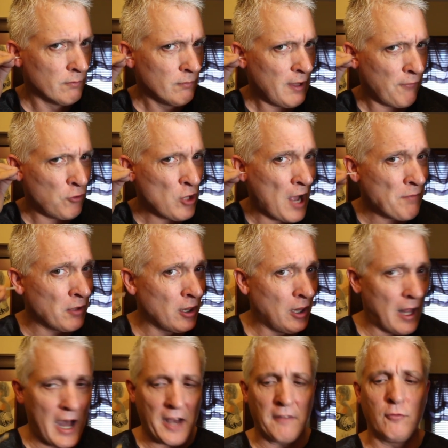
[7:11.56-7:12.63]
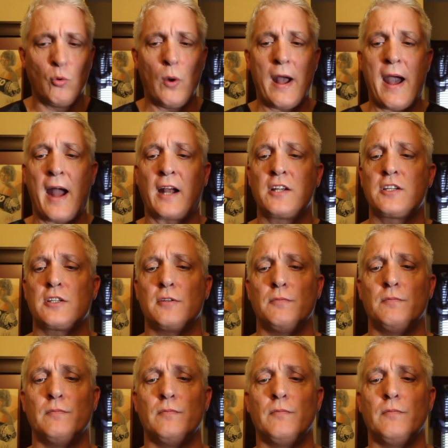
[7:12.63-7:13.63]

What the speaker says: If you have a lot of wax,